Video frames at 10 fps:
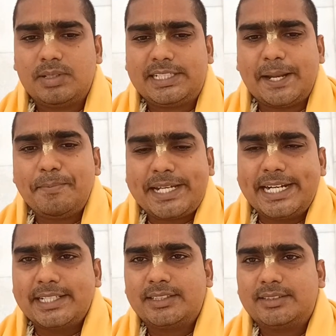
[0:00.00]

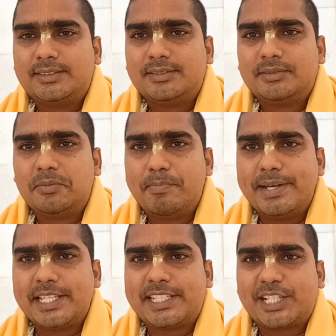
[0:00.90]
tempted by
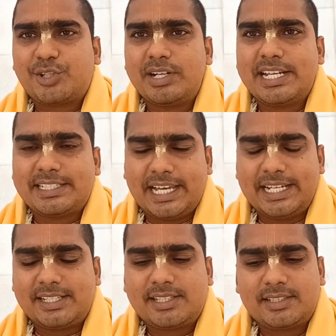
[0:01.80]
the sexual
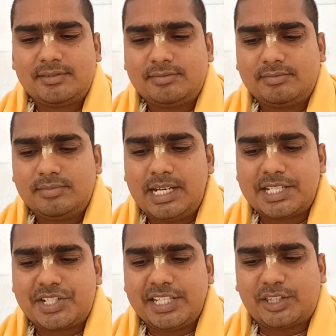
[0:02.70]
desires,
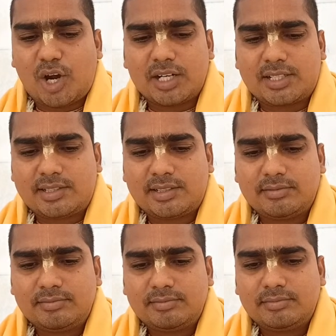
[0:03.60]
lusty thoughts,
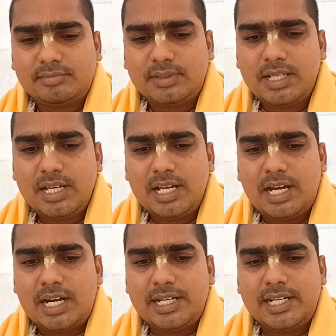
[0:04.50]

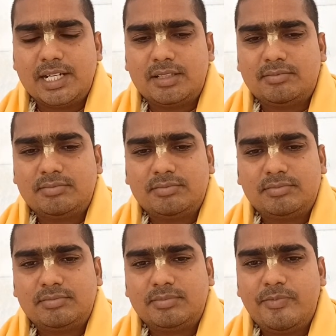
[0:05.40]
and
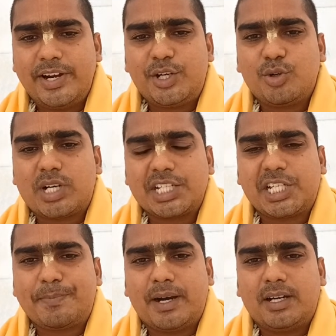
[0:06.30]
went to
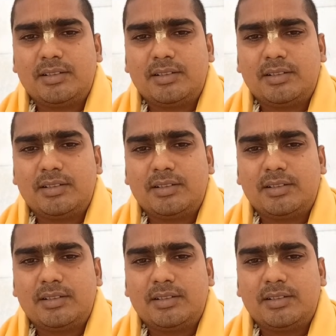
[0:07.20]
Kashyapa.